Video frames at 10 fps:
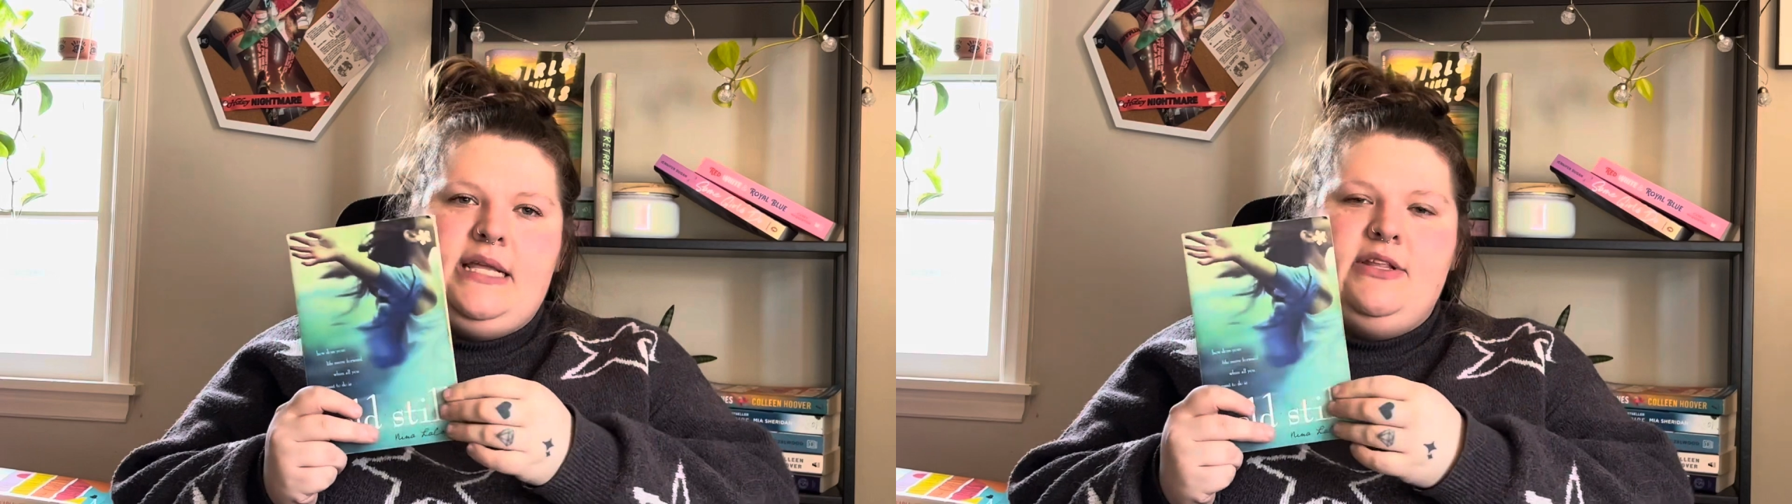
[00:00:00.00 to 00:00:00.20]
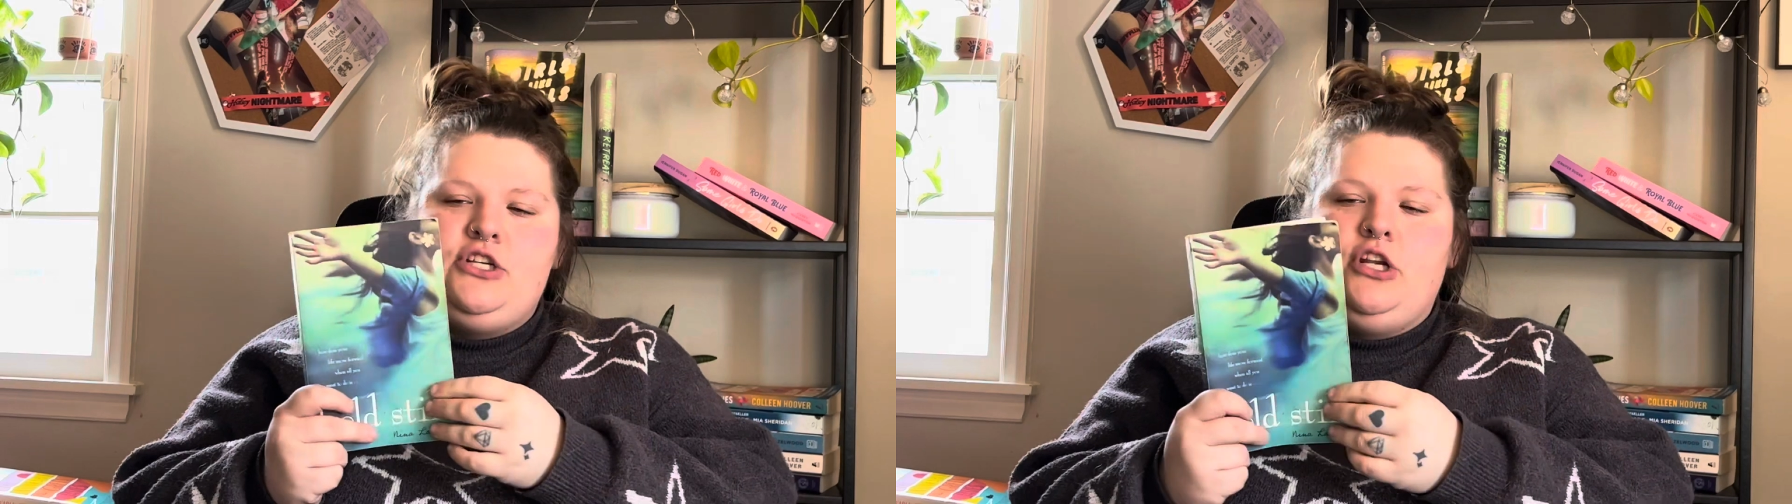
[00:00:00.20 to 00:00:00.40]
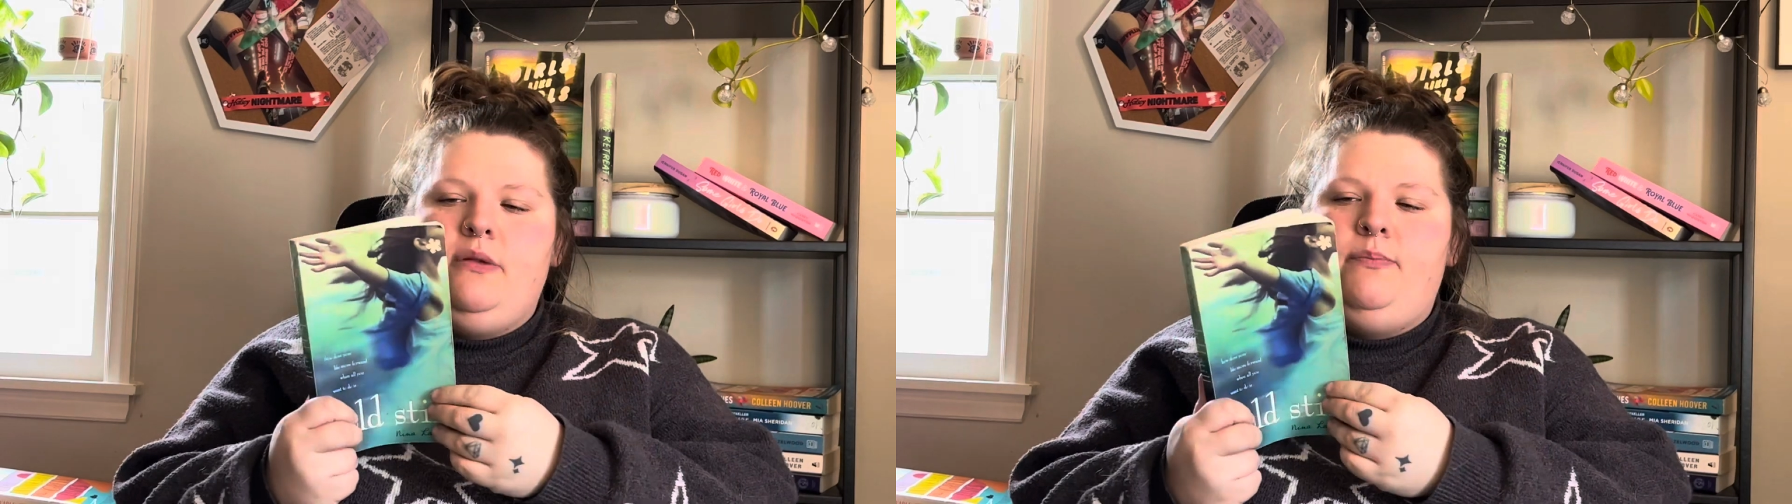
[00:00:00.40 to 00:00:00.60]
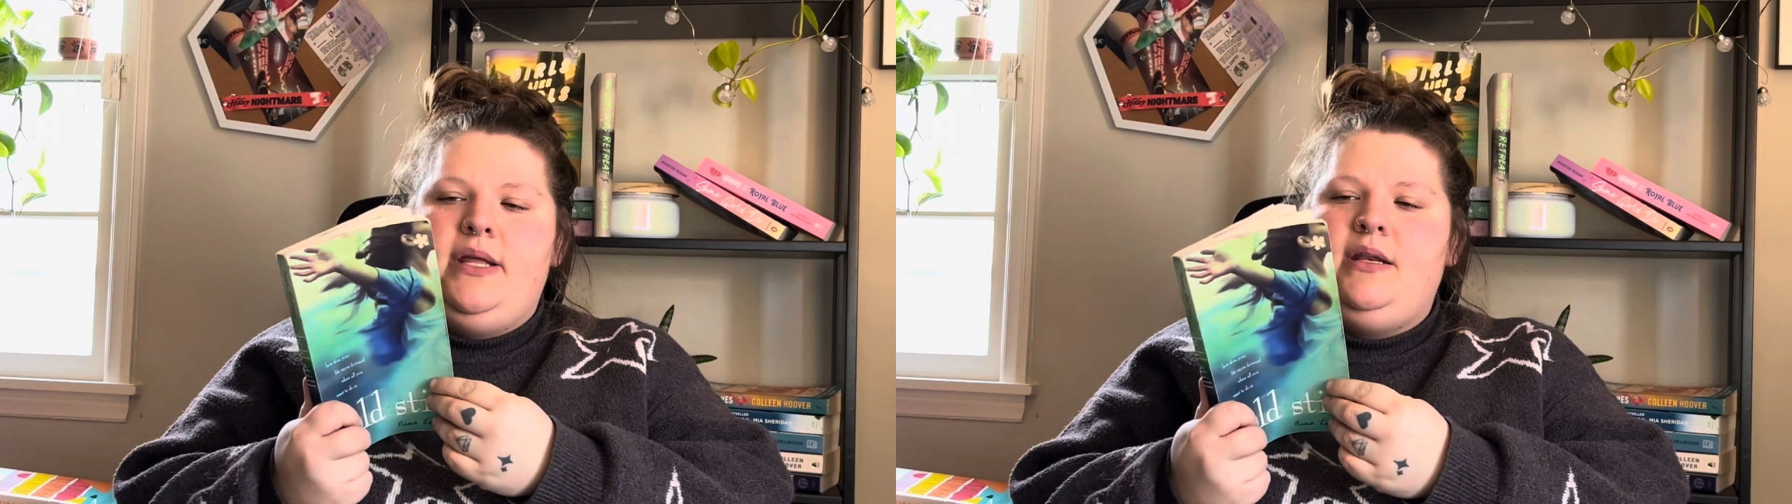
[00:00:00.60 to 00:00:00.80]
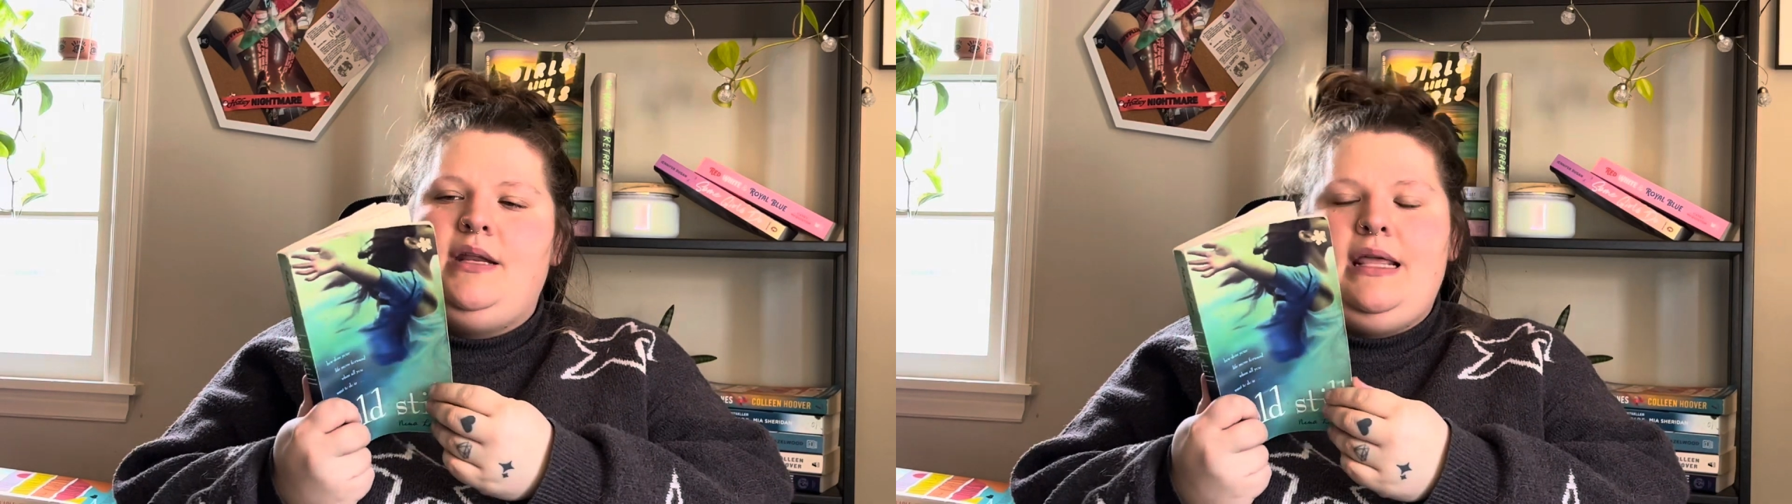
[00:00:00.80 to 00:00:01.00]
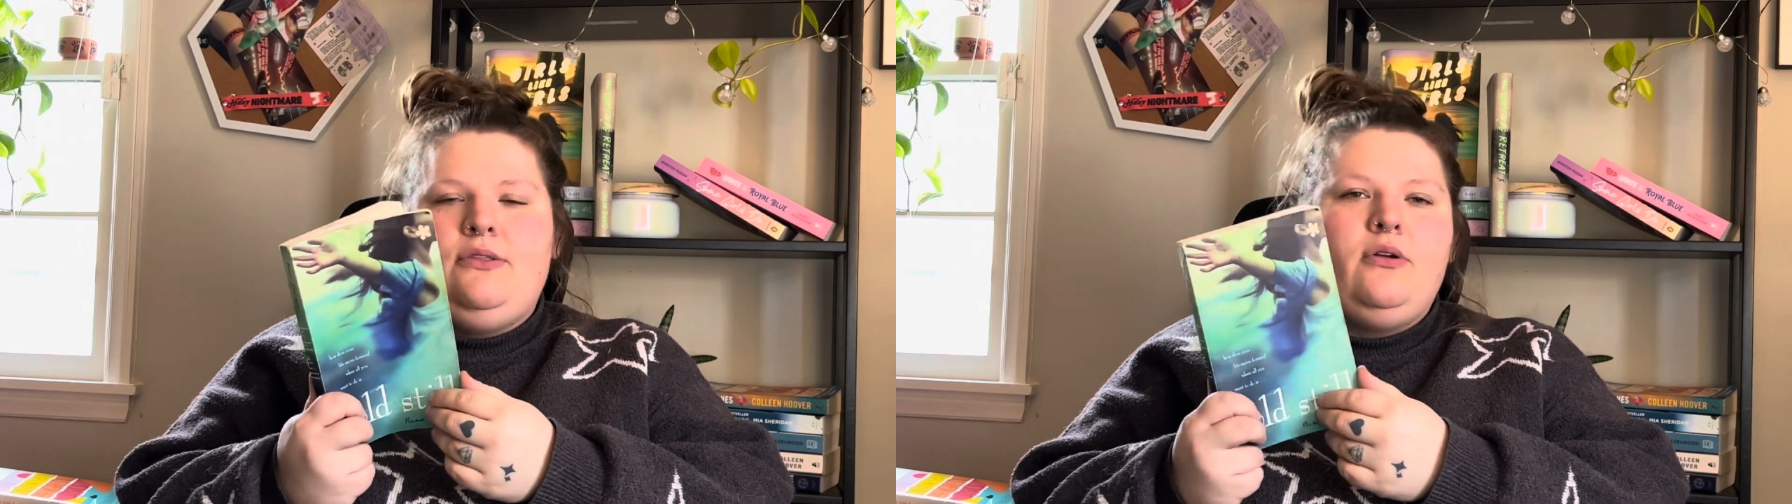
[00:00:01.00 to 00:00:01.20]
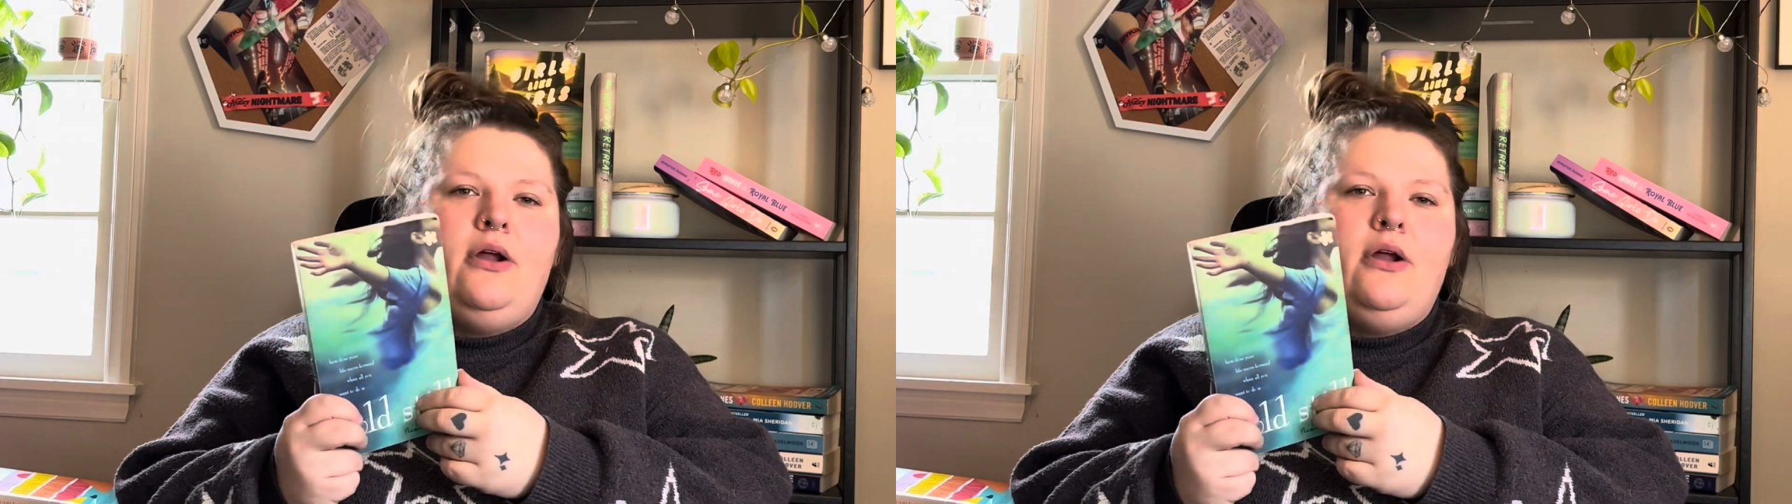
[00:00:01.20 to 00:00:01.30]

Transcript: This should have been either